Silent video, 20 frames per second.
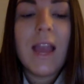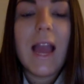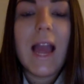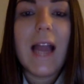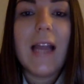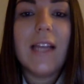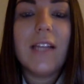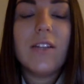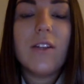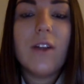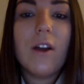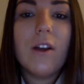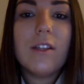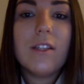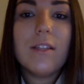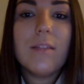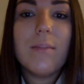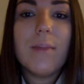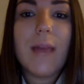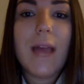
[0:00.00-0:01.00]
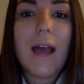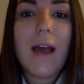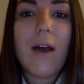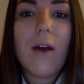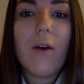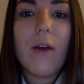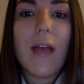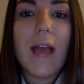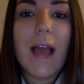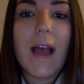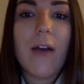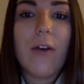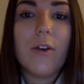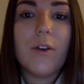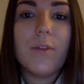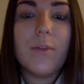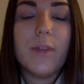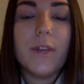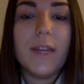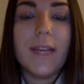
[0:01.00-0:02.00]
And he talks about how
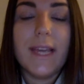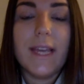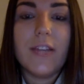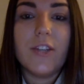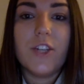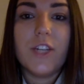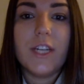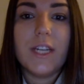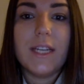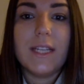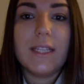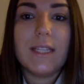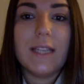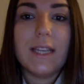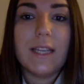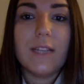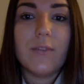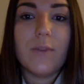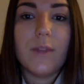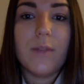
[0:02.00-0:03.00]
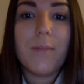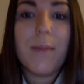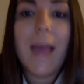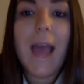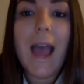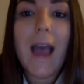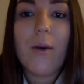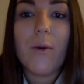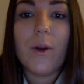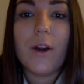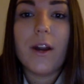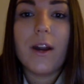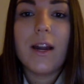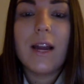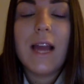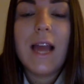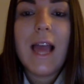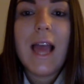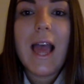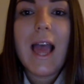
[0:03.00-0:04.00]
communication is linked with power,
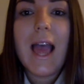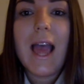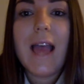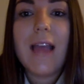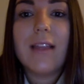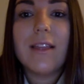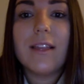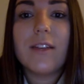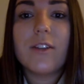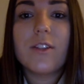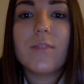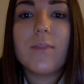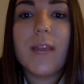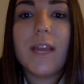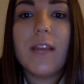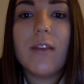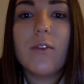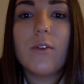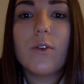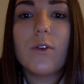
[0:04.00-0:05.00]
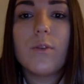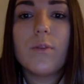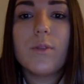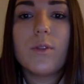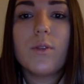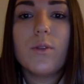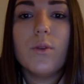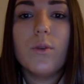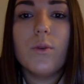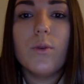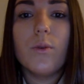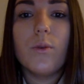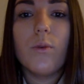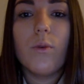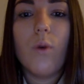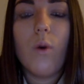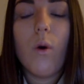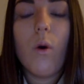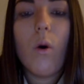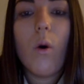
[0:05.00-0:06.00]
and there's many groups who
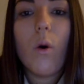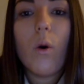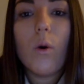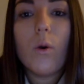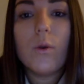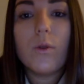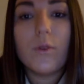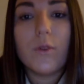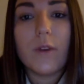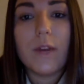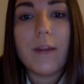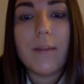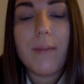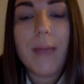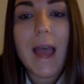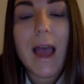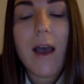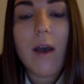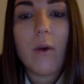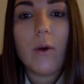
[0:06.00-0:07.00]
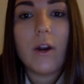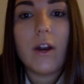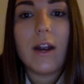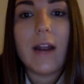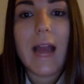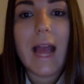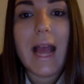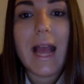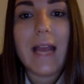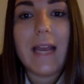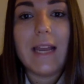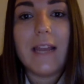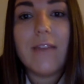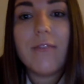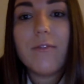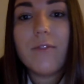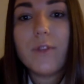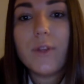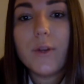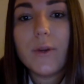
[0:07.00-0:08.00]
hold great power and
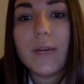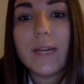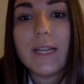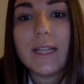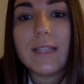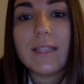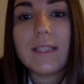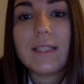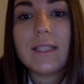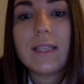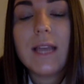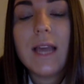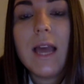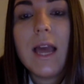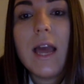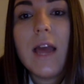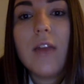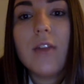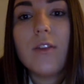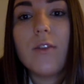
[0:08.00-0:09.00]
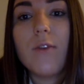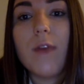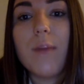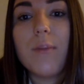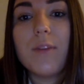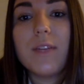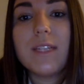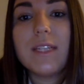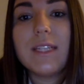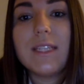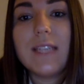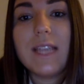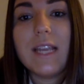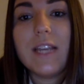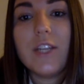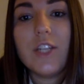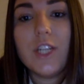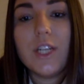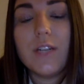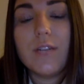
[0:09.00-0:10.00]
influence the
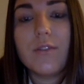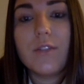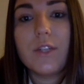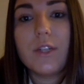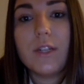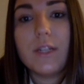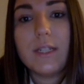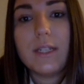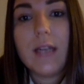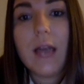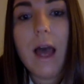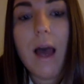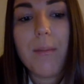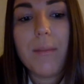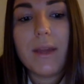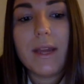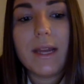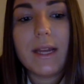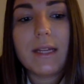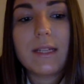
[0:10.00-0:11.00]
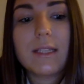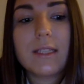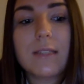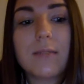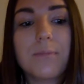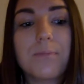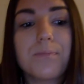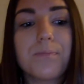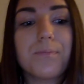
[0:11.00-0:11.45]
representation of certain topics.